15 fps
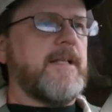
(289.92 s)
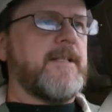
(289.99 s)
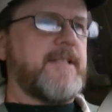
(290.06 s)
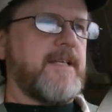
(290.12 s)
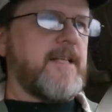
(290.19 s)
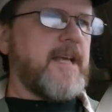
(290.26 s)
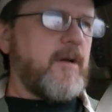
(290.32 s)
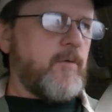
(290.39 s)

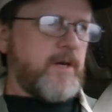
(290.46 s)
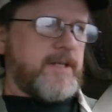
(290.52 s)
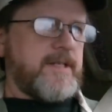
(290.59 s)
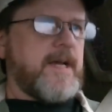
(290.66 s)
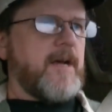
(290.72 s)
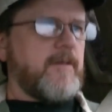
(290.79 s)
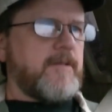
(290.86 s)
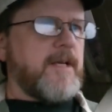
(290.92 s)
see how that works
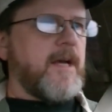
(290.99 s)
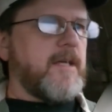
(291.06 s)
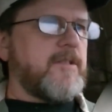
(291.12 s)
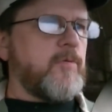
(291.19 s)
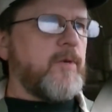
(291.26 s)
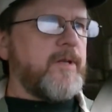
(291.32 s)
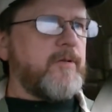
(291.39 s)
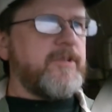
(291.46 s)
out. Uh,
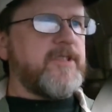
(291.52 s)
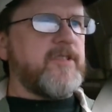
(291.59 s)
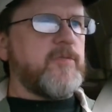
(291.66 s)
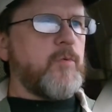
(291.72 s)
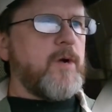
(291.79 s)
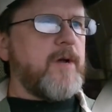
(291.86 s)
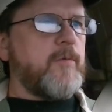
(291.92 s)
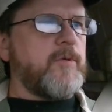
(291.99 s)
it's one of the reasons
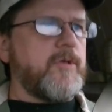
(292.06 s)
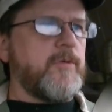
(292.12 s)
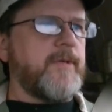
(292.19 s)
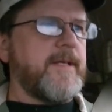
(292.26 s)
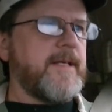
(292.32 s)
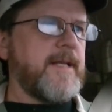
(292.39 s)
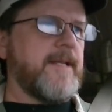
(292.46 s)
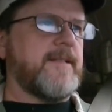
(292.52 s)
why we're
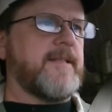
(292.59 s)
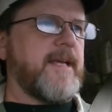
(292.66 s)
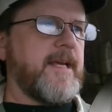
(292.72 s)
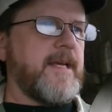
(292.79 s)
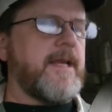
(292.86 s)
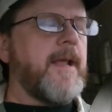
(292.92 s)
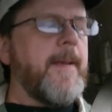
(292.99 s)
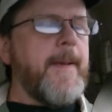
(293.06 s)
doing it as
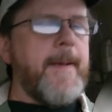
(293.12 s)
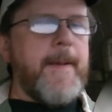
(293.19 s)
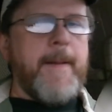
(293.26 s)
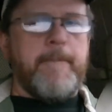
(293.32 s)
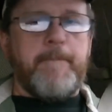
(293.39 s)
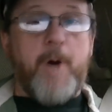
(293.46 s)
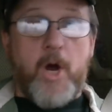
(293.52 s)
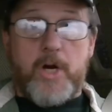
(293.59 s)
a
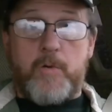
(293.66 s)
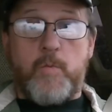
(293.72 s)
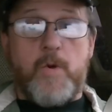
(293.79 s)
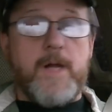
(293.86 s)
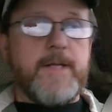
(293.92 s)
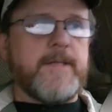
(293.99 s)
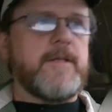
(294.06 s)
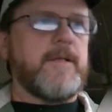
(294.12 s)
part
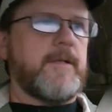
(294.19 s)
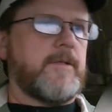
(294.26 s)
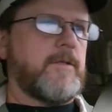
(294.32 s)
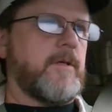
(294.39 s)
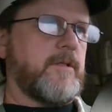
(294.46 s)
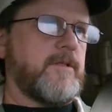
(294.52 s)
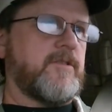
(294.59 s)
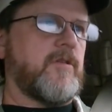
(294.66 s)
one.
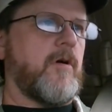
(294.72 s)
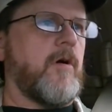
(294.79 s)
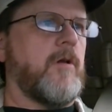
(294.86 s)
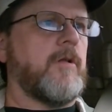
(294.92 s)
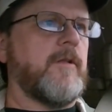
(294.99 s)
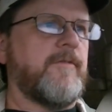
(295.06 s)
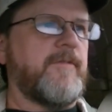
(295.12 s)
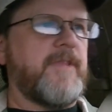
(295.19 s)
Because
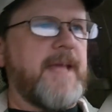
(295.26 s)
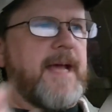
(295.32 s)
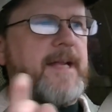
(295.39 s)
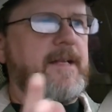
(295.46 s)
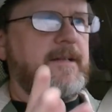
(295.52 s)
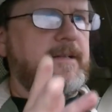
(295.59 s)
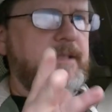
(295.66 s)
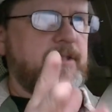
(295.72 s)
all of
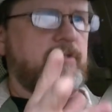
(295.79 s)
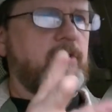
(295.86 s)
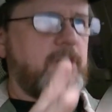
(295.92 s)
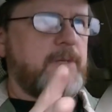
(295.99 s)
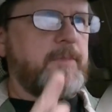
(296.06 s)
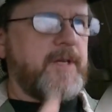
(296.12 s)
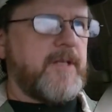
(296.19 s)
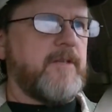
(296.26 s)
that is going
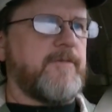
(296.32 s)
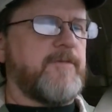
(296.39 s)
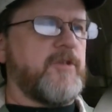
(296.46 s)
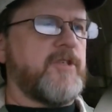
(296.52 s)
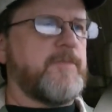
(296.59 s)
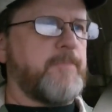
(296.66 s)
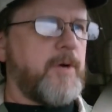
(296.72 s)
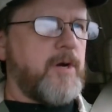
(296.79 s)
to be in the
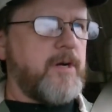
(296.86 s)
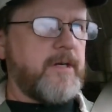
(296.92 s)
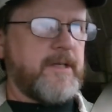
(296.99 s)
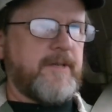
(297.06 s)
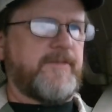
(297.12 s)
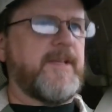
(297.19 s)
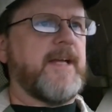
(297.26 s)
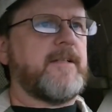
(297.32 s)
first part, and
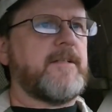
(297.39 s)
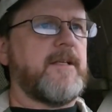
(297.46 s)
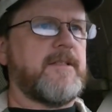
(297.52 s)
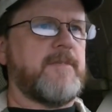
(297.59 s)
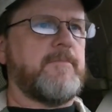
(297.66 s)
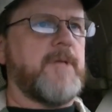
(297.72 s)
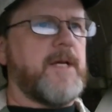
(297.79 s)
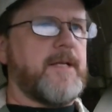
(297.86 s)
if that
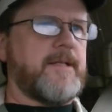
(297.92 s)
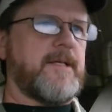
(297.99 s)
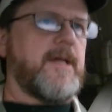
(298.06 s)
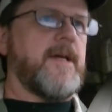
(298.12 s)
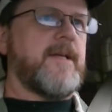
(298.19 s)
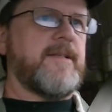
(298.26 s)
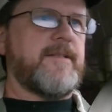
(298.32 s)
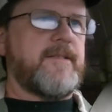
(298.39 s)
doesn't
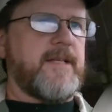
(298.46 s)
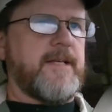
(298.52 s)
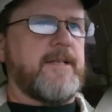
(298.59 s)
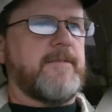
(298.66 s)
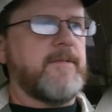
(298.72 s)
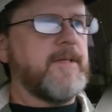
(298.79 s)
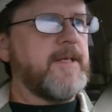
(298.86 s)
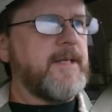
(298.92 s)
monetize, then
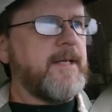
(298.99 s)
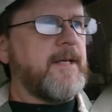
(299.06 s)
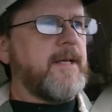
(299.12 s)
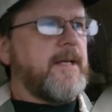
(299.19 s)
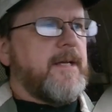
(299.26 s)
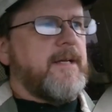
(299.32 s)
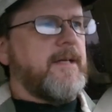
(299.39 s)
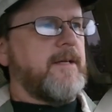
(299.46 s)

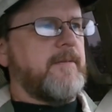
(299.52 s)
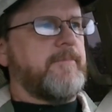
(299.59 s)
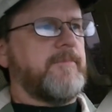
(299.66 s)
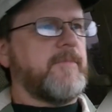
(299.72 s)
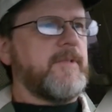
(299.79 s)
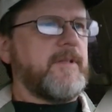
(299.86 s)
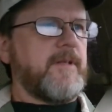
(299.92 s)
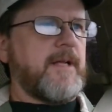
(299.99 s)
uh,
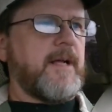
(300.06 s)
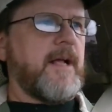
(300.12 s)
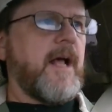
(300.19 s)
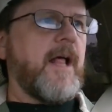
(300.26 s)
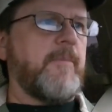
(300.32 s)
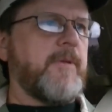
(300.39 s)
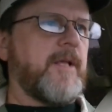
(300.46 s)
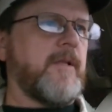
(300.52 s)

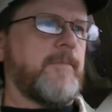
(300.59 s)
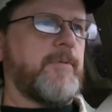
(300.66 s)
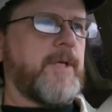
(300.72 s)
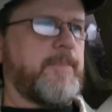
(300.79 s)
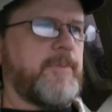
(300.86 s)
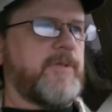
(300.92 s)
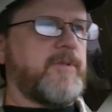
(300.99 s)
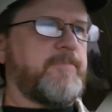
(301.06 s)
I'll be able to put
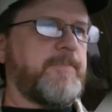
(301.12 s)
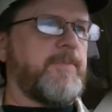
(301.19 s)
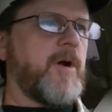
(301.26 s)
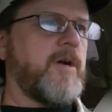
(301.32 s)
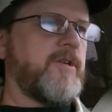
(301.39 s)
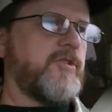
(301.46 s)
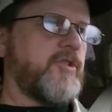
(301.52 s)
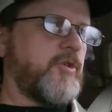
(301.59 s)
up a
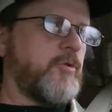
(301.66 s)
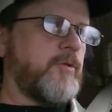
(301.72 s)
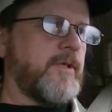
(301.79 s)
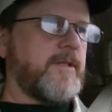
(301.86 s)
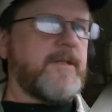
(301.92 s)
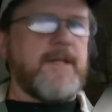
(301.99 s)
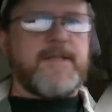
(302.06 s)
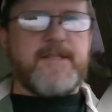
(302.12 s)
part two
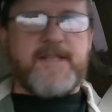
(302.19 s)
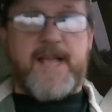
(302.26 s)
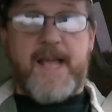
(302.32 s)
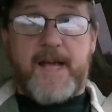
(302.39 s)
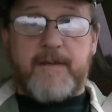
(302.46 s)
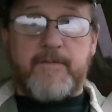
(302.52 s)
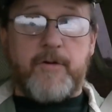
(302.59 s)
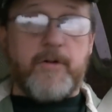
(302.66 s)
that doesn't
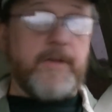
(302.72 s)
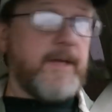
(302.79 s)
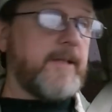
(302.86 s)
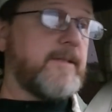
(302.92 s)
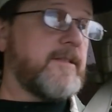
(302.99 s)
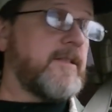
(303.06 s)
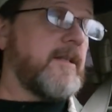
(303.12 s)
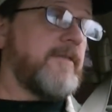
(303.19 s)
have all
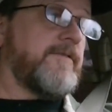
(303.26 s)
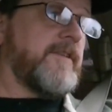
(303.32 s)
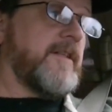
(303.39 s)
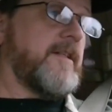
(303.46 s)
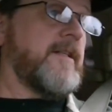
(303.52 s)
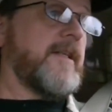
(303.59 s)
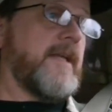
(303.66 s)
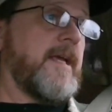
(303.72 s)
that stuff in
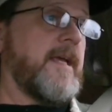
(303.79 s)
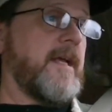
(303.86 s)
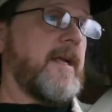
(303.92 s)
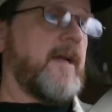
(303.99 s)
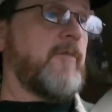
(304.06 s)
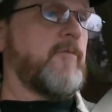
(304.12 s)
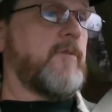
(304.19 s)
it, and I